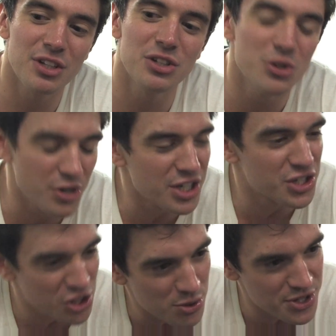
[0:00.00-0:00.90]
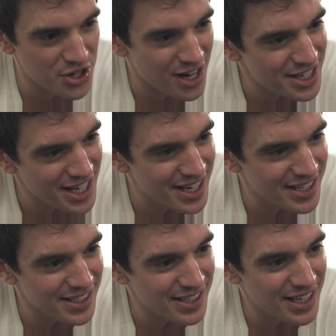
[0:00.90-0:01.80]
you could choose your
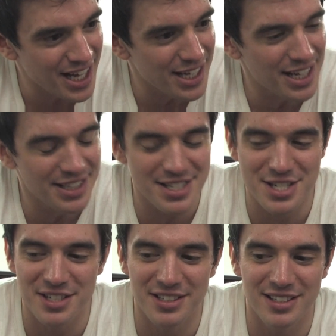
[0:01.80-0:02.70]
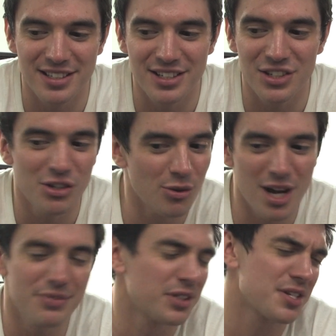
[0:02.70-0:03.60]
identity and it doesn't, you don't
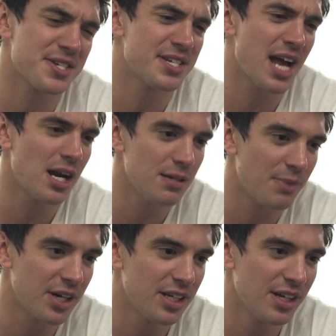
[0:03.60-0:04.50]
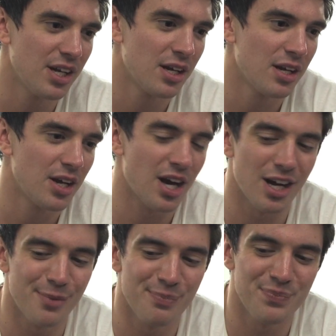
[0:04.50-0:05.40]
have to listen to anybody.
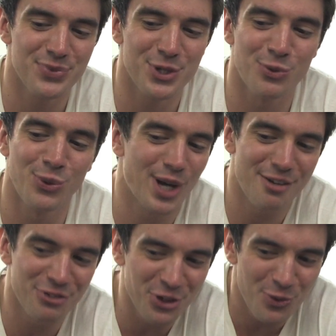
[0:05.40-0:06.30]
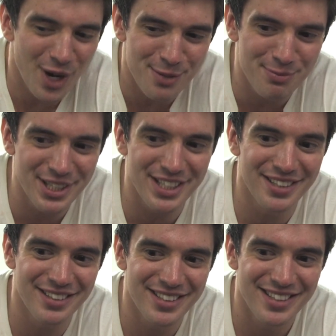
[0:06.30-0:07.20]
Um, whatever you want to
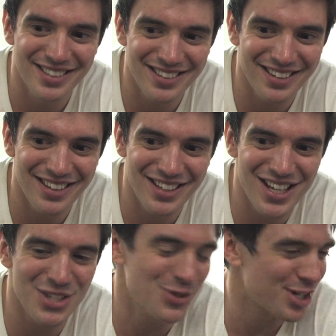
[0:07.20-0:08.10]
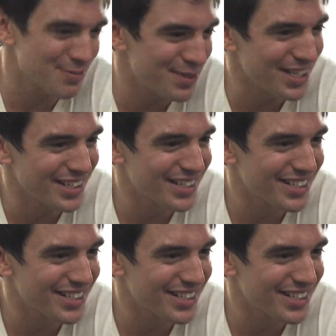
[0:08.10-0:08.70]
be, you could be.